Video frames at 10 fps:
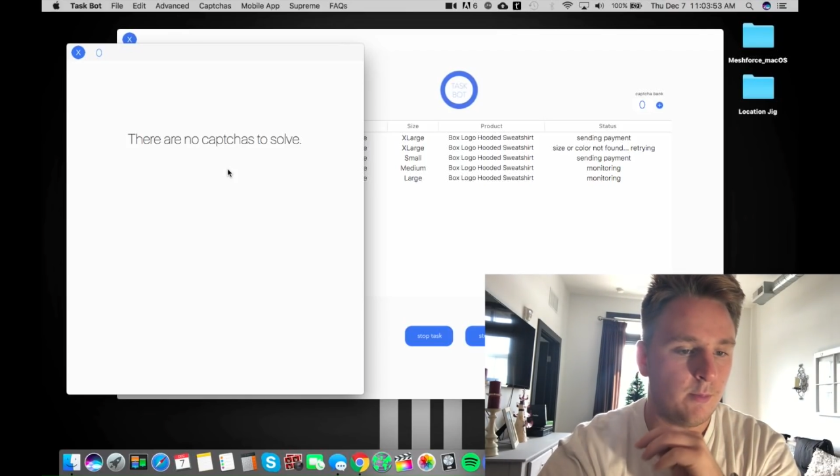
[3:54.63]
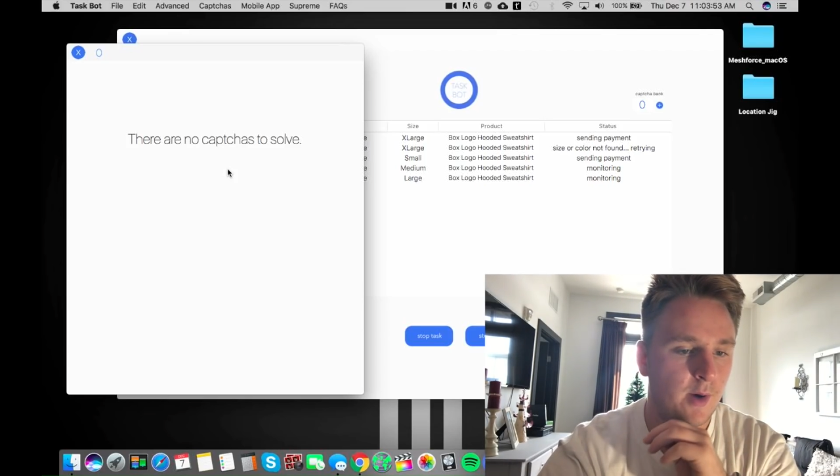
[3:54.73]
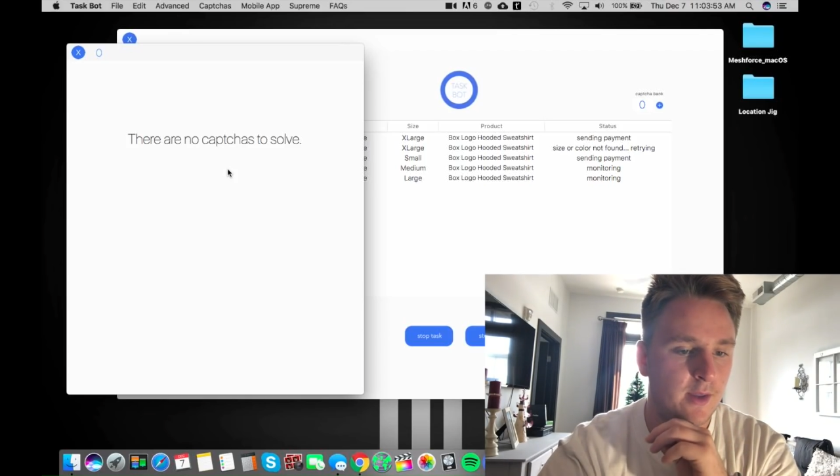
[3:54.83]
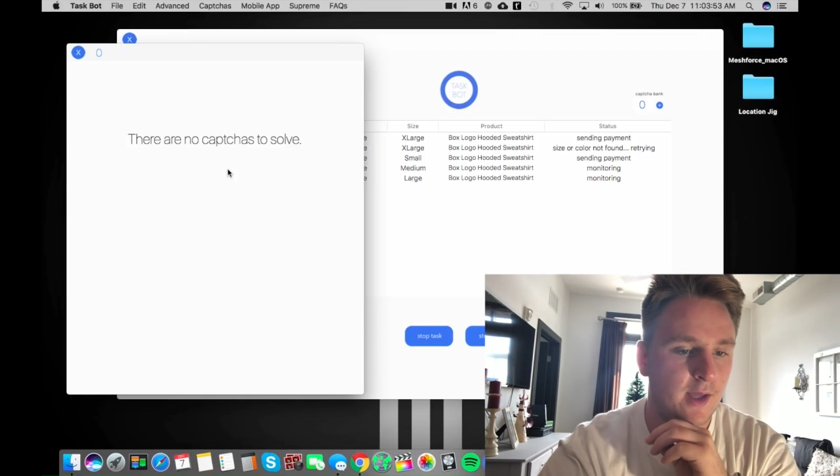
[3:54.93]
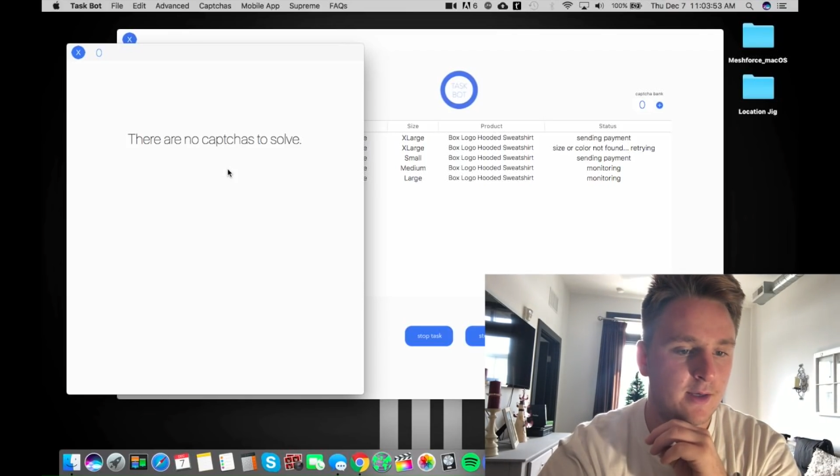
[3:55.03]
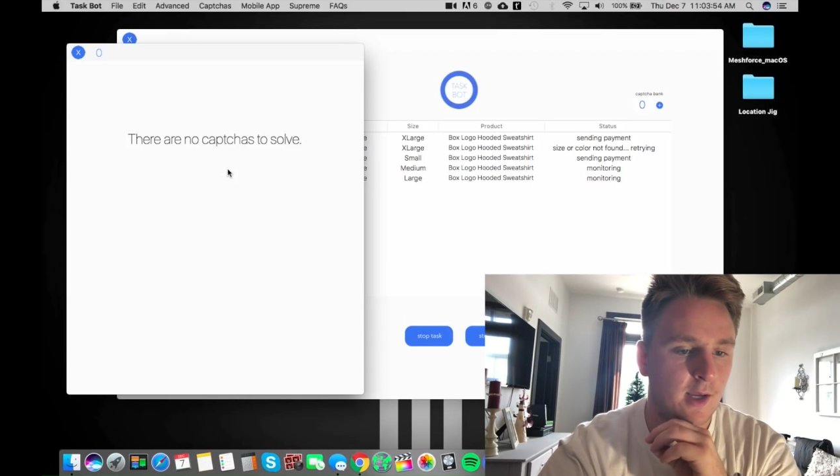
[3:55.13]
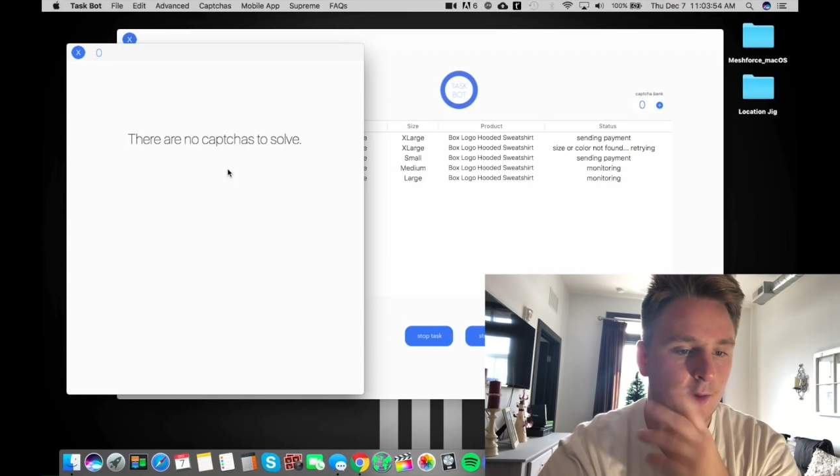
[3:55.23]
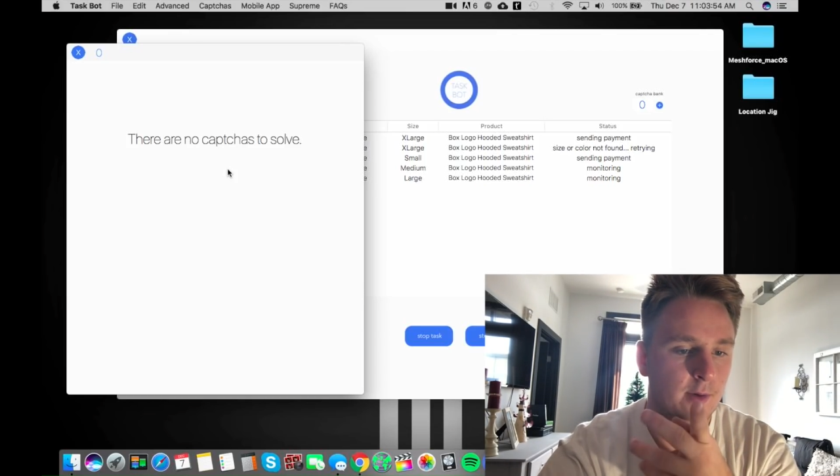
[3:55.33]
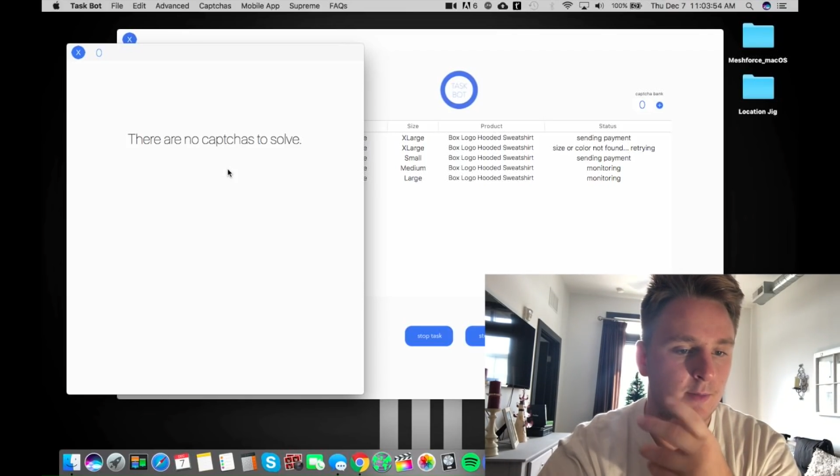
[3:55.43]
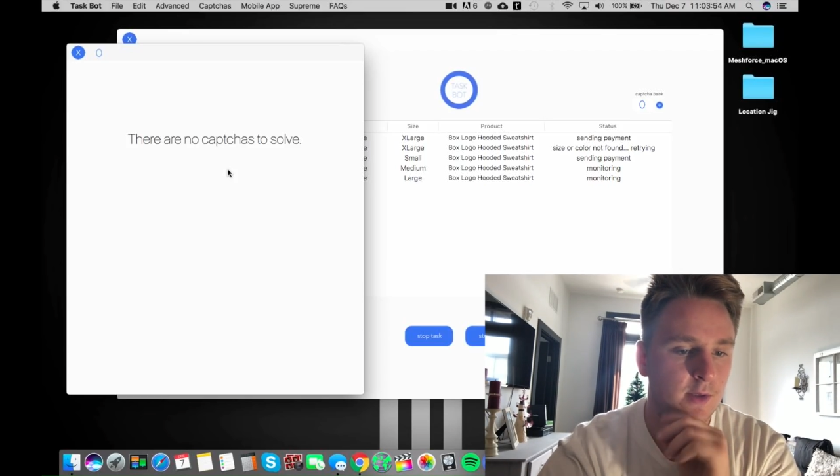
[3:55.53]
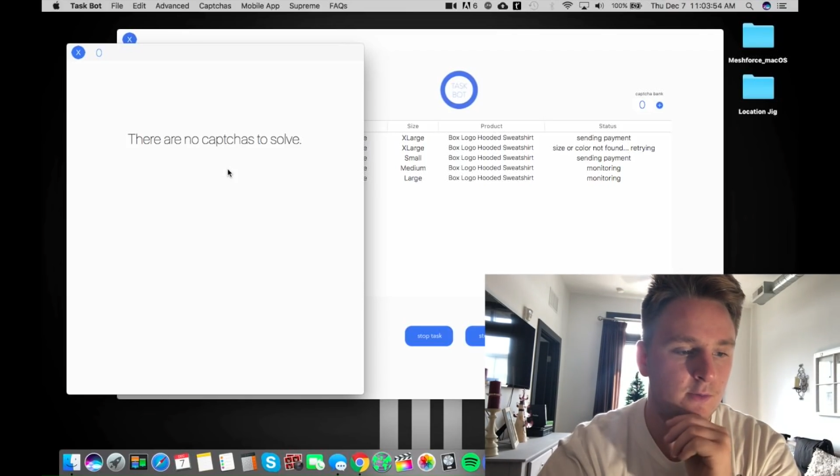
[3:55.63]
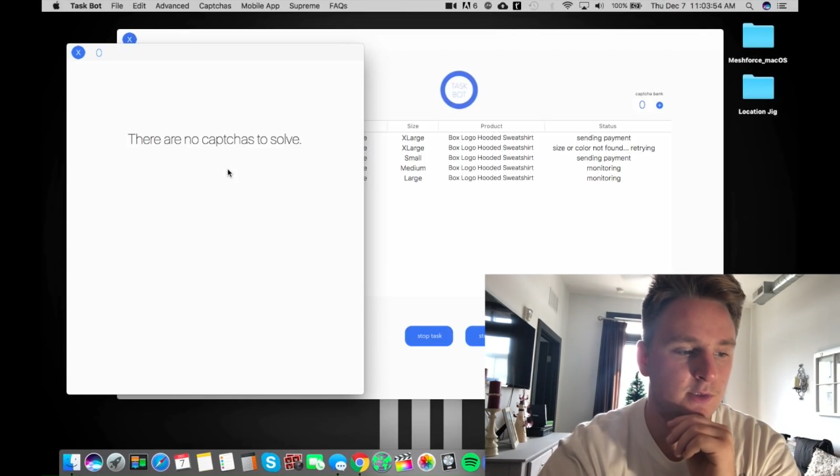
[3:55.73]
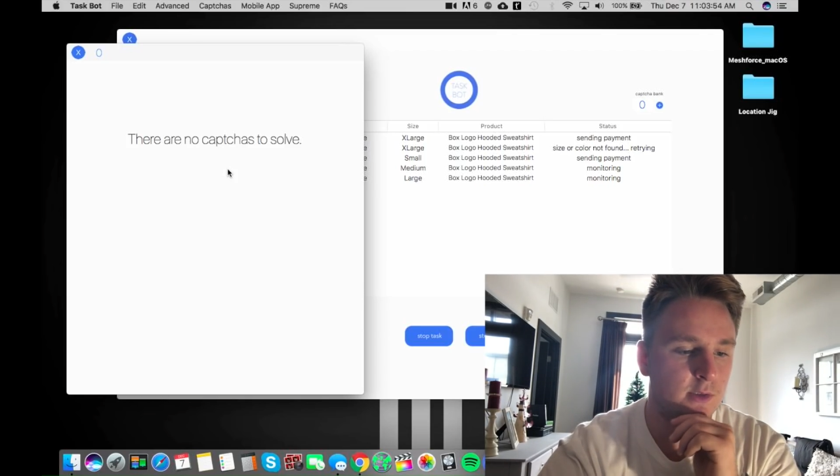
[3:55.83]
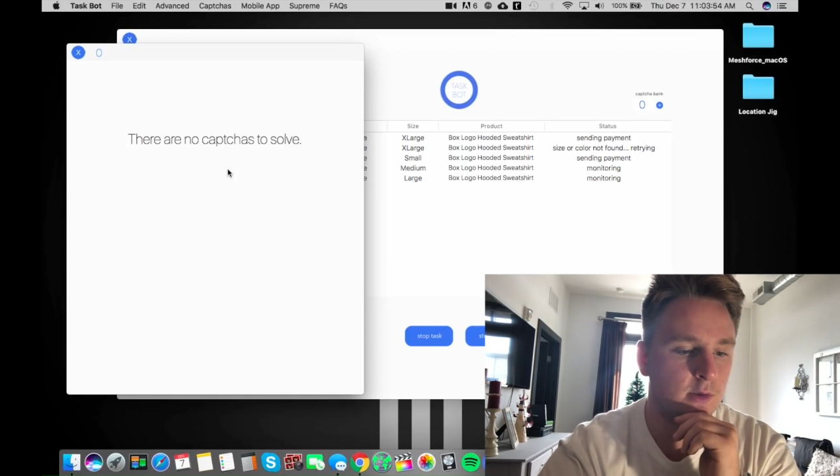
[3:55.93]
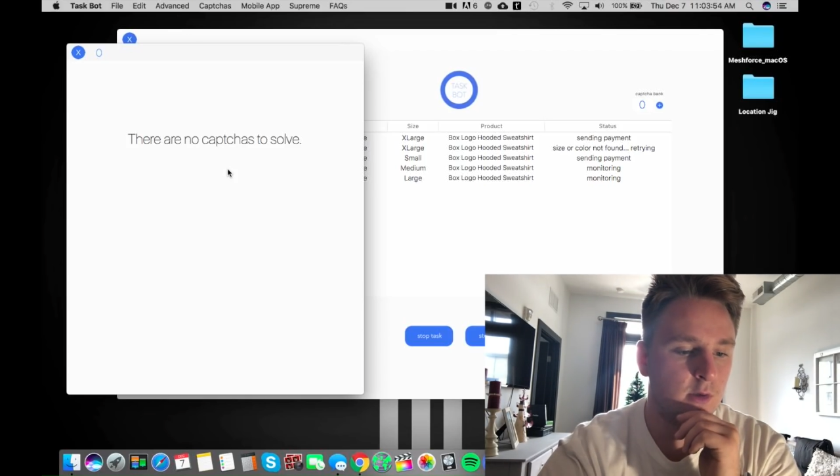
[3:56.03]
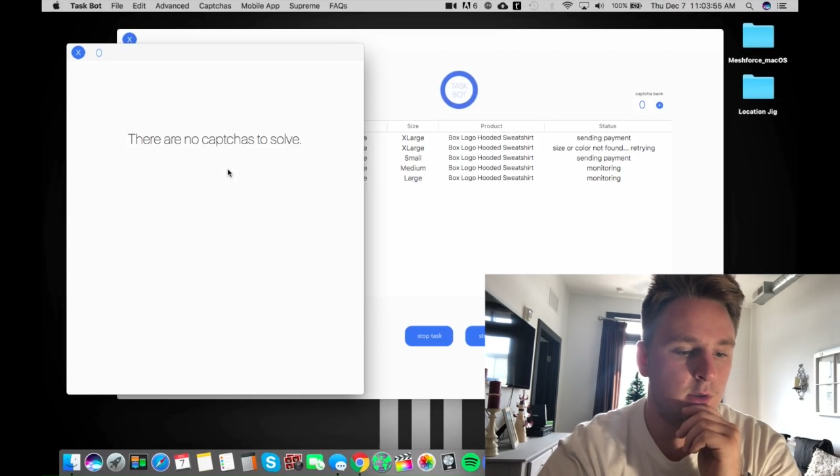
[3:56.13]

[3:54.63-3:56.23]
by that time. I mean, it was,